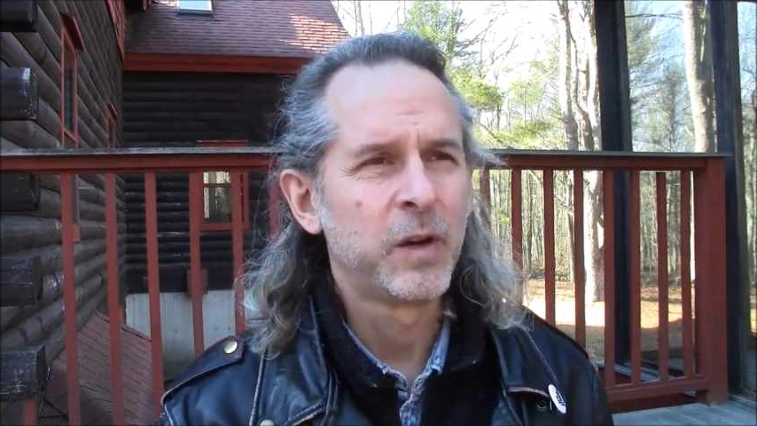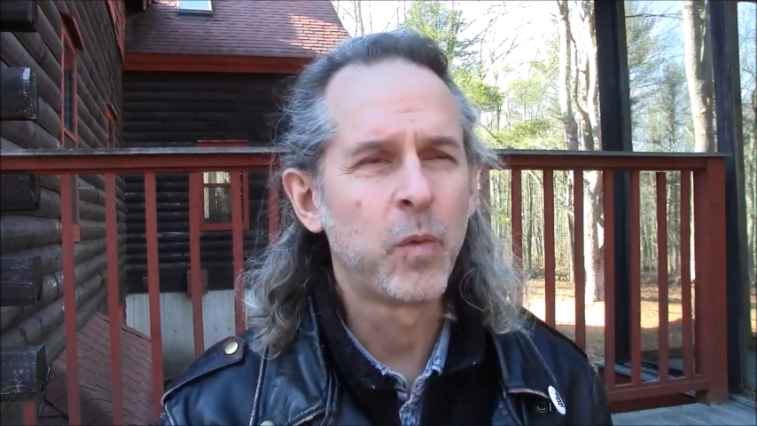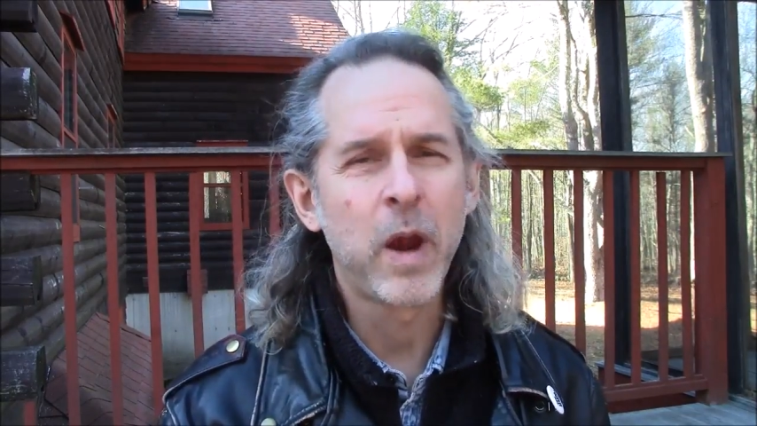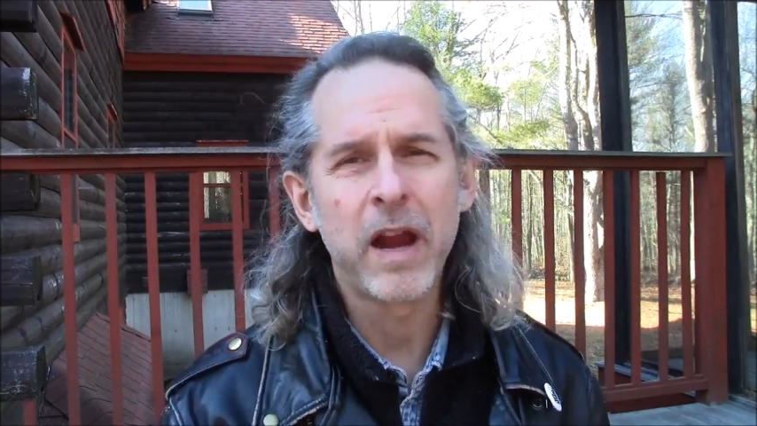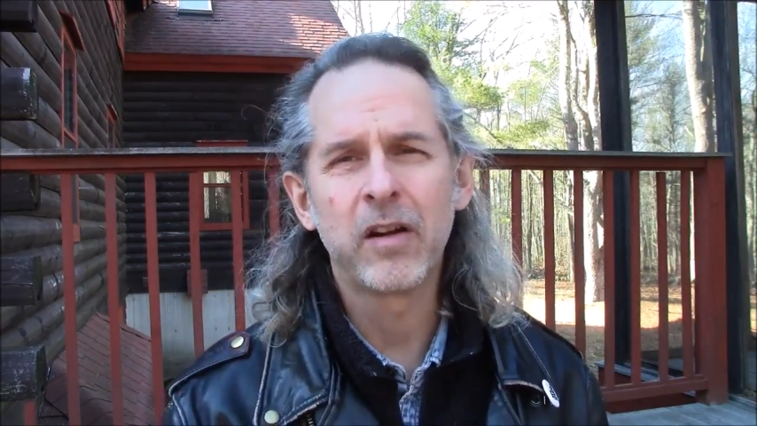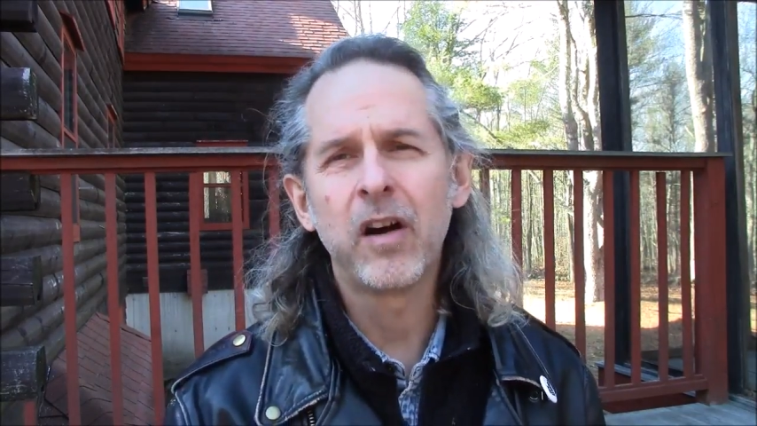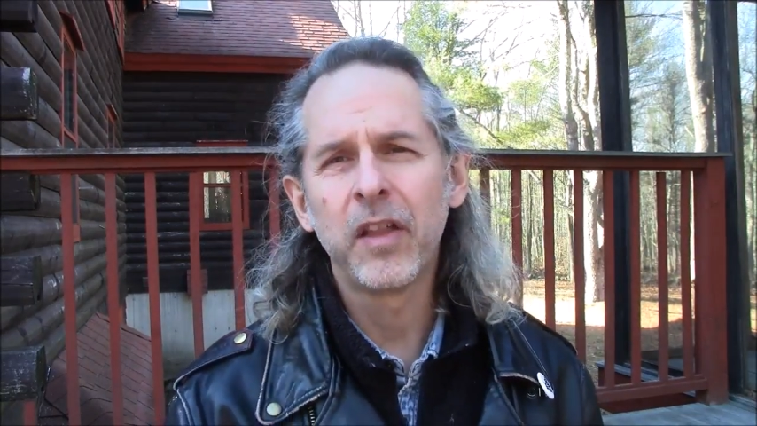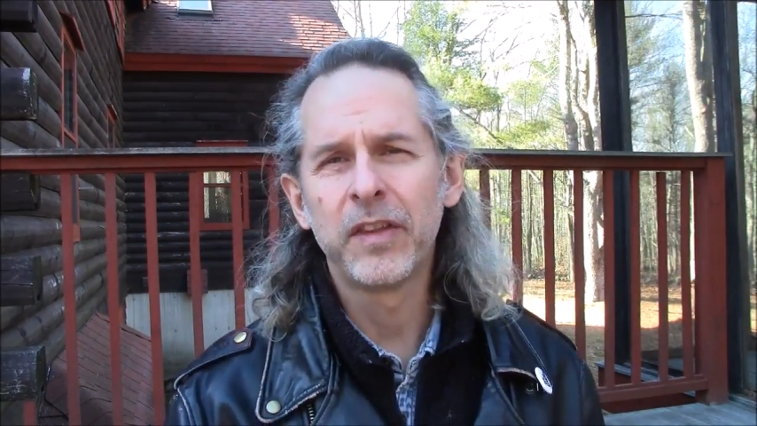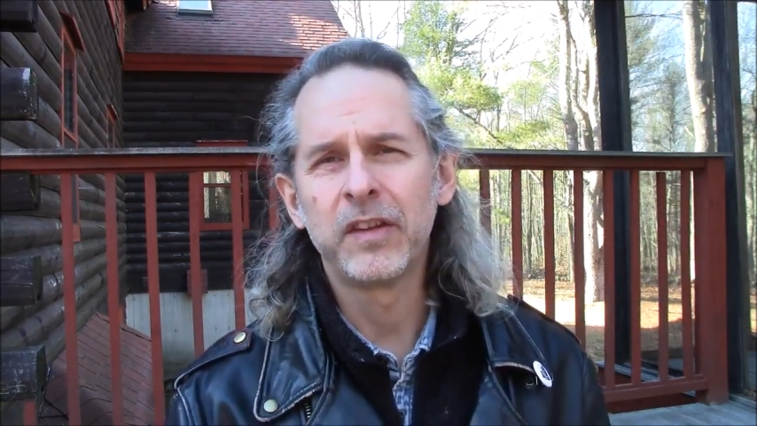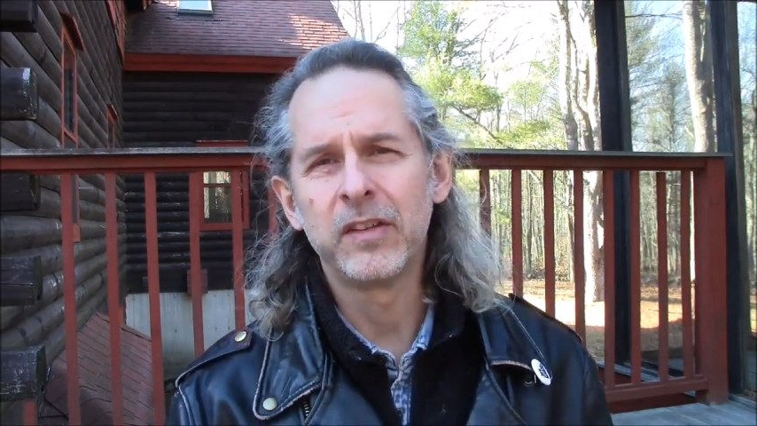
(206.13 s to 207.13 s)
where
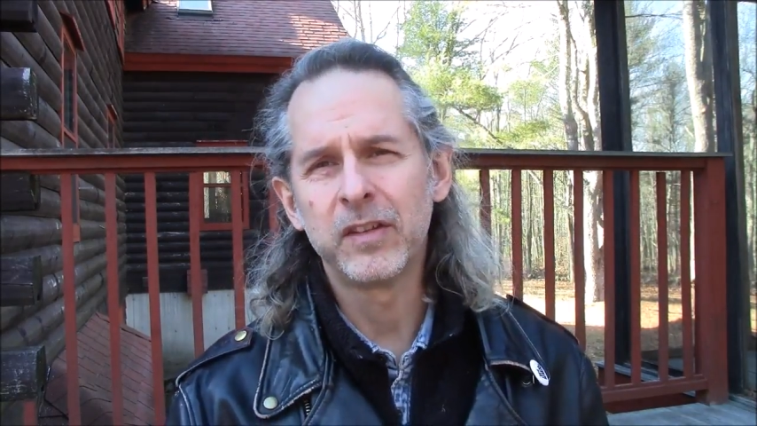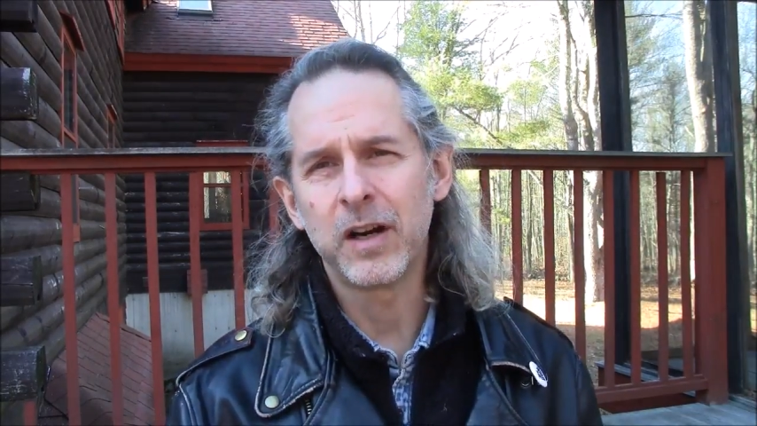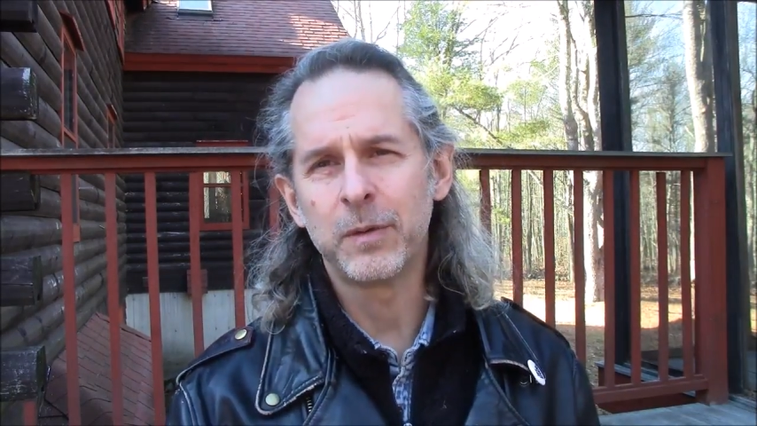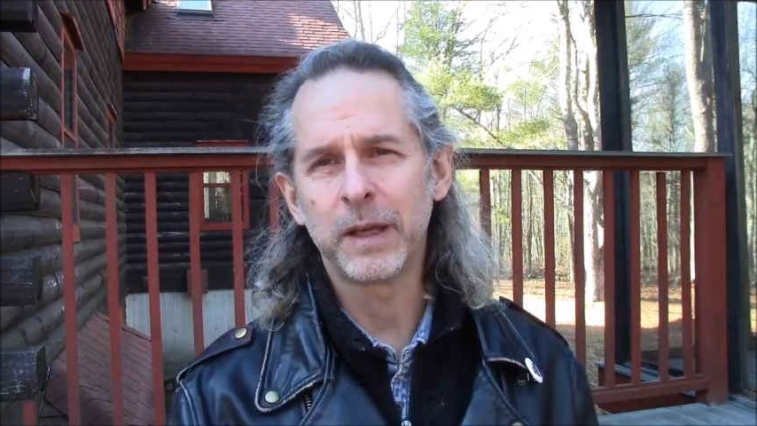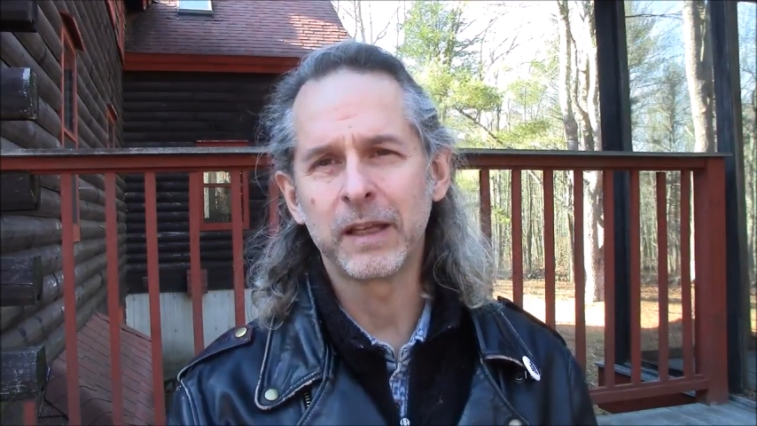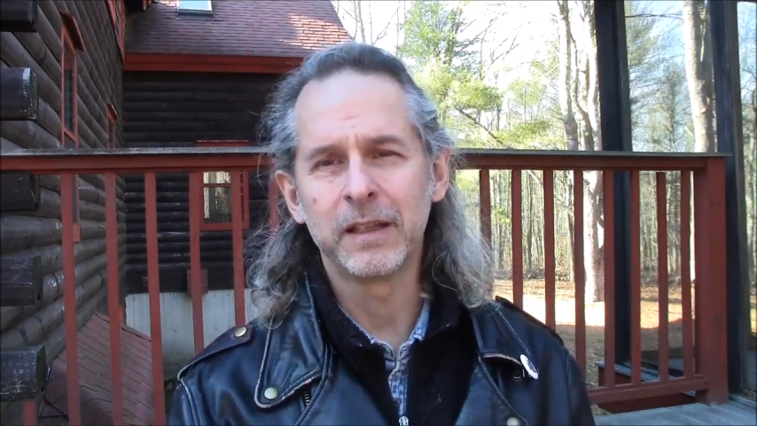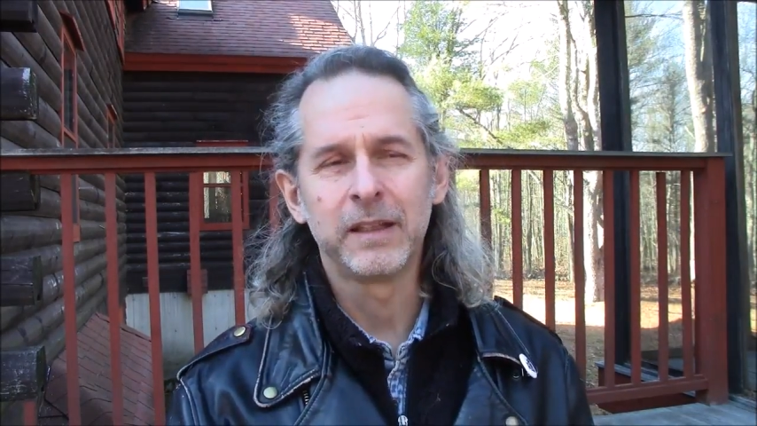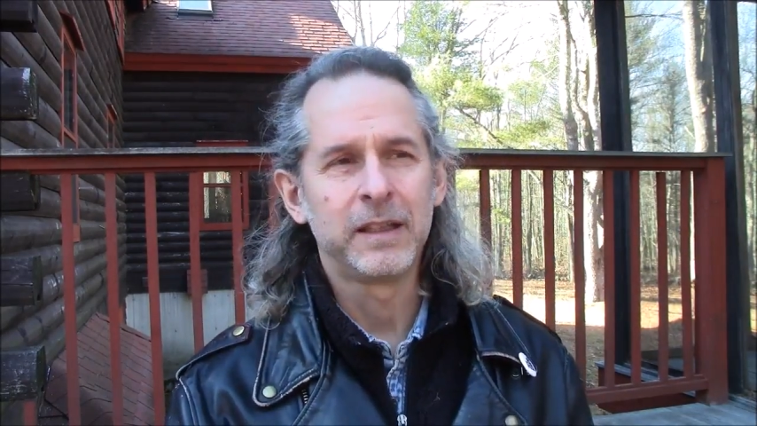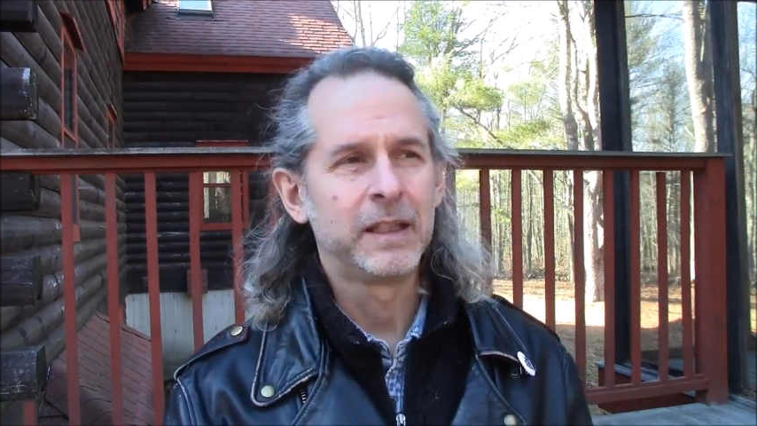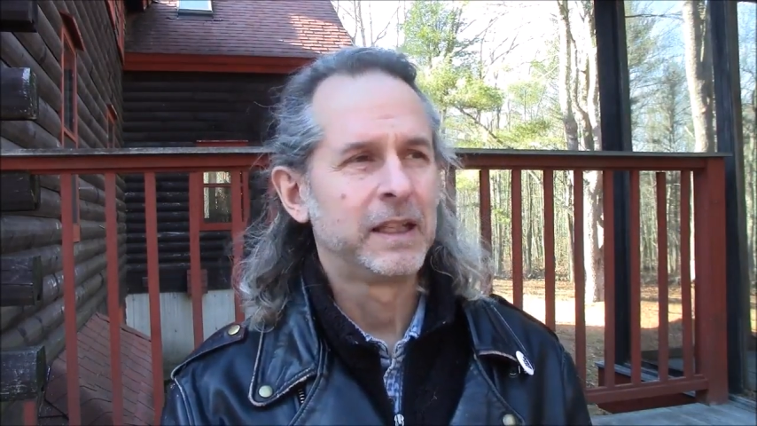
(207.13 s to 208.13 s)
all this is going.
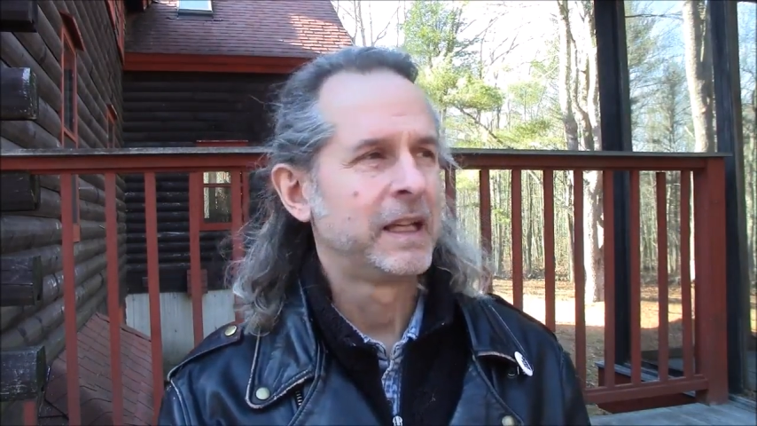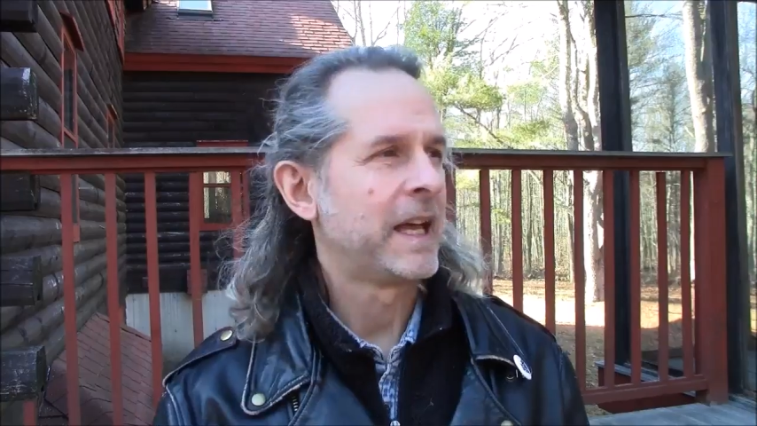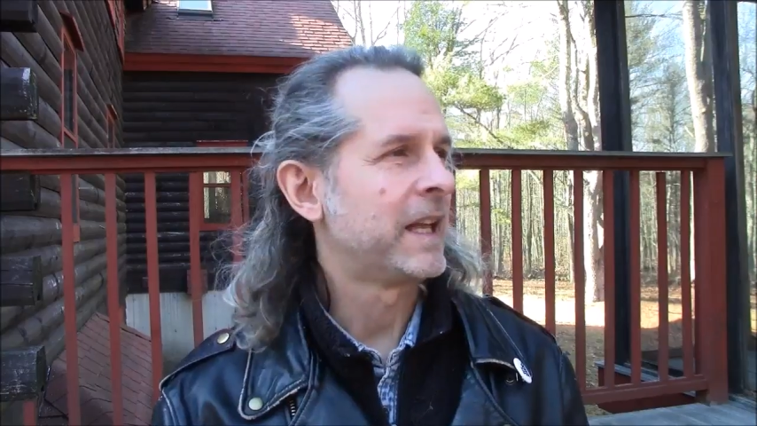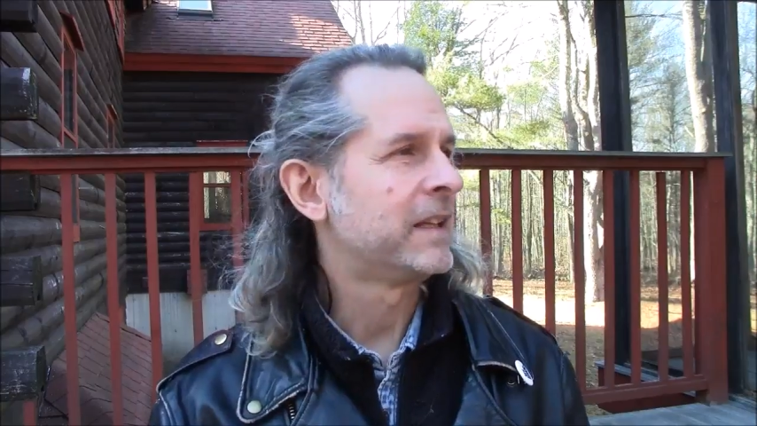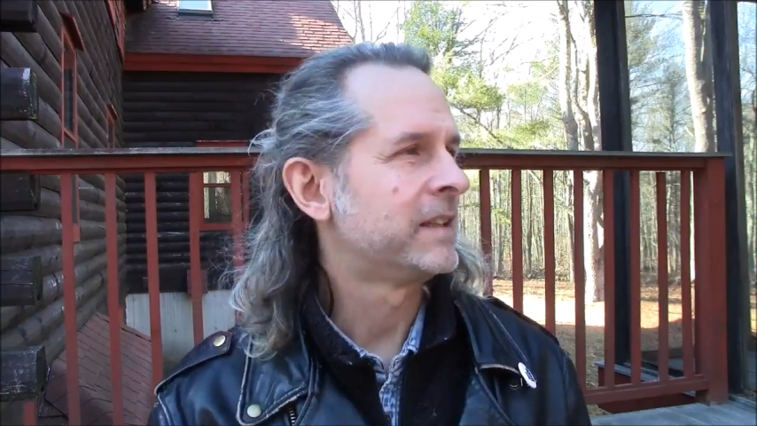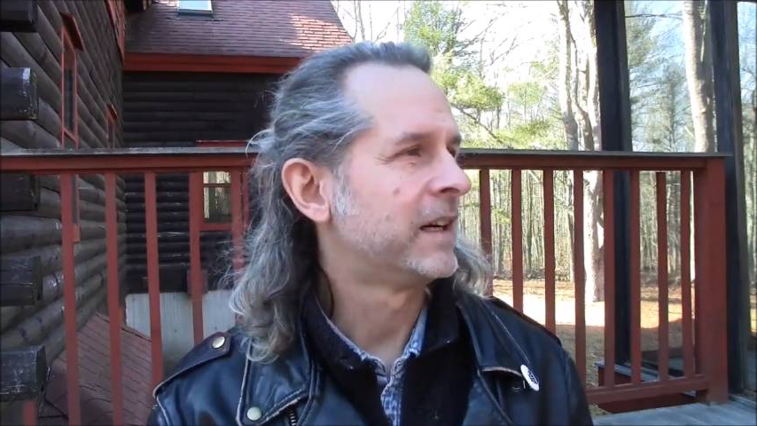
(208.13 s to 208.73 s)
And